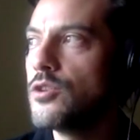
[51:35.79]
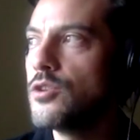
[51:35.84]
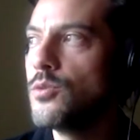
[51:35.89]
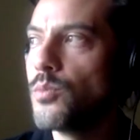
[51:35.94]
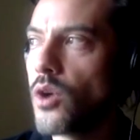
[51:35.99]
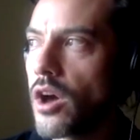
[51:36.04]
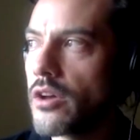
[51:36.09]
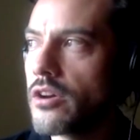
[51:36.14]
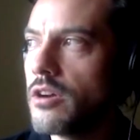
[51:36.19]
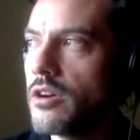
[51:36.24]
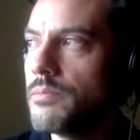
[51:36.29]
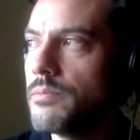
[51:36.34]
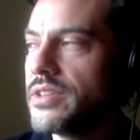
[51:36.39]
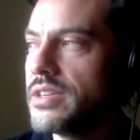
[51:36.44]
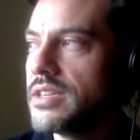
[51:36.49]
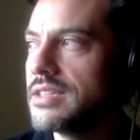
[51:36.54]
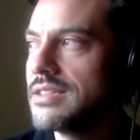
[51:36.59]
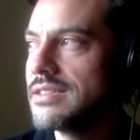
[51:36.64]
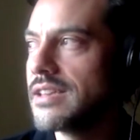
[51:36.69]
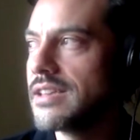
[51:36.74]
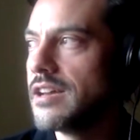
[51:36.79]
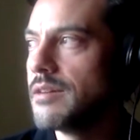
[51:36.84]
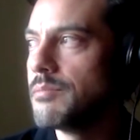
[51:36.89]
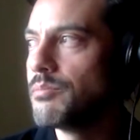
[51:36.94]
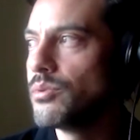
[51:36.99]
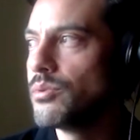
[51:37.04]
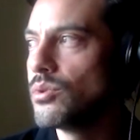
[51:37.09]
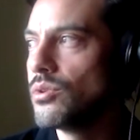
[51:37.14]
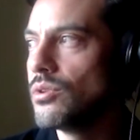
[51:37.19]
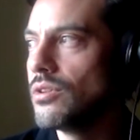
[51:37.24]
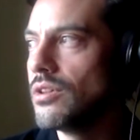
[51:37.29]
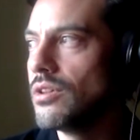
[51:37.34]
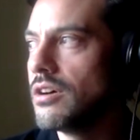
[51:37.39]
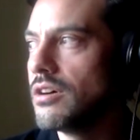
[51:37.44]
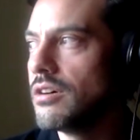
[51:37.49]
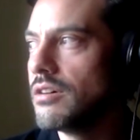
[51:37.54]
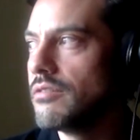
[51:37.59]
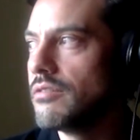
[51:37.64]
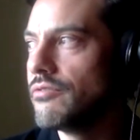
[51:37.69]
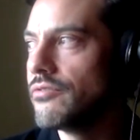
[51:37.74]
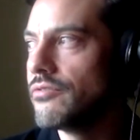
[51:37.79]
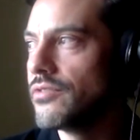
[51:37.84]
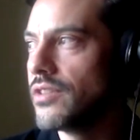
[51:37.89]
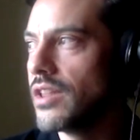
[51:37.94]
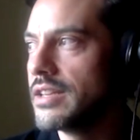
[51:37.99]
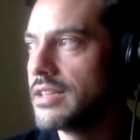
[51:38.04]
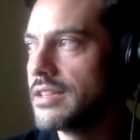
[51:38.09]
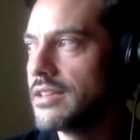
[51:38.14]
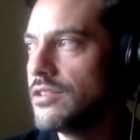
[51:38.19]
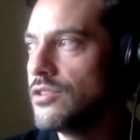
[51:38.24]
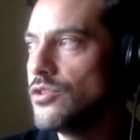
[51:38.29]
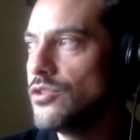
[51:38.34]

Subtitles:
you brought up the example of, like,